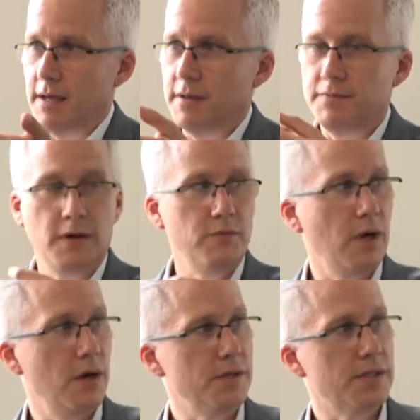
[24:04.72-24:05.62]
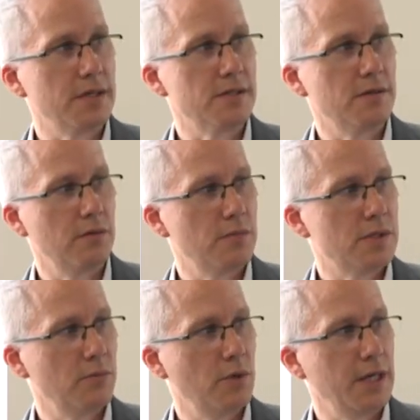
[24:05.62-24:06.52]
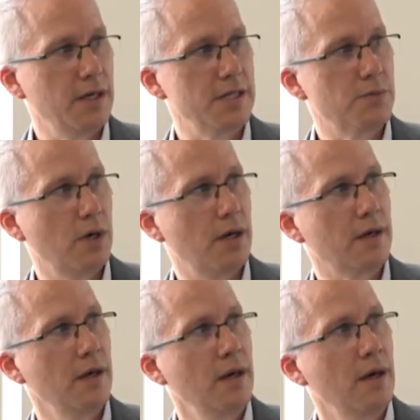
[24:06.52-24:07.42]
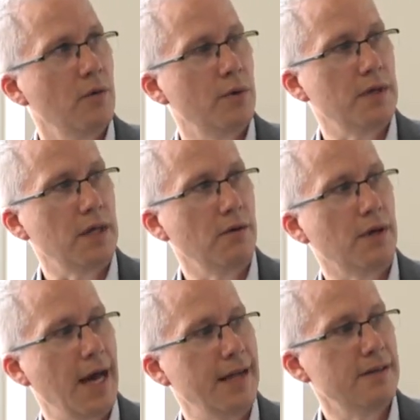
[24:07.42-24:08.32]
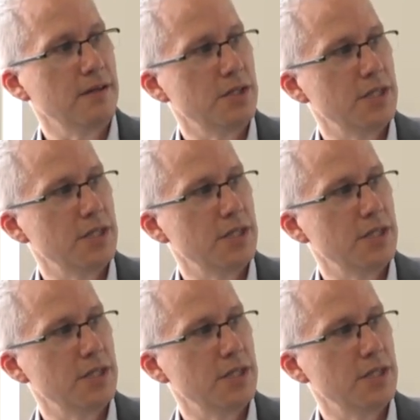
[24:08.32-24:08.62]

here in the front row has done some really nice work with the Ugandan